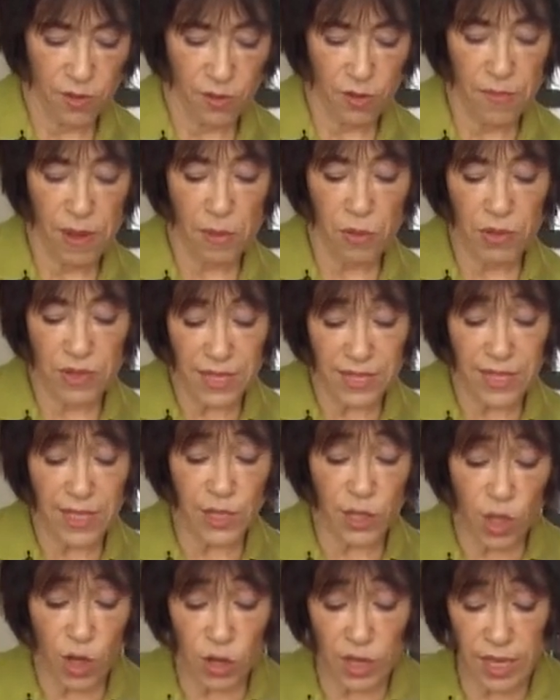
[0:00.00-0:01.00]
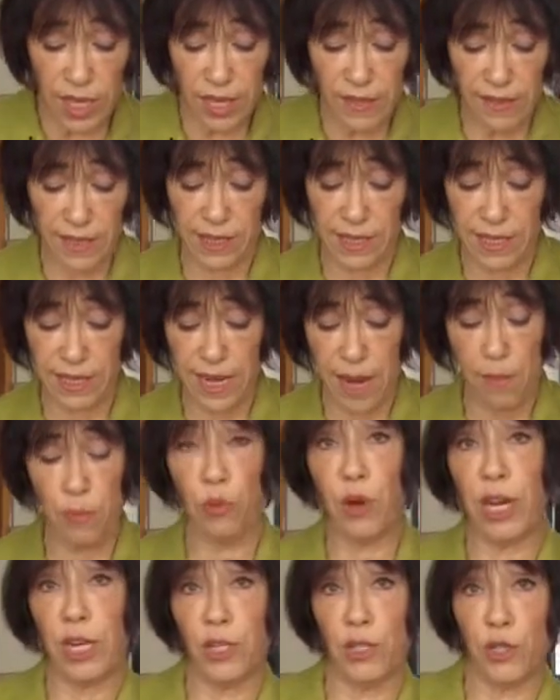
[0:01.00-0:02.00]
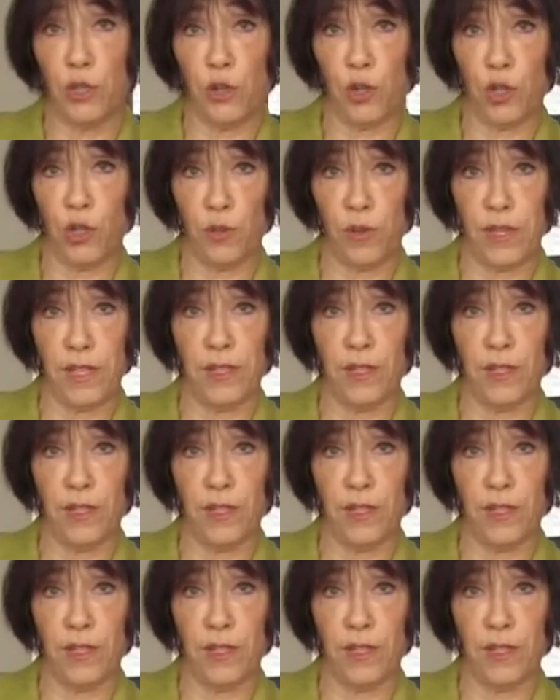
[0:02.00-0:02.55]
Remember, this is cooking, this is not brain surgery,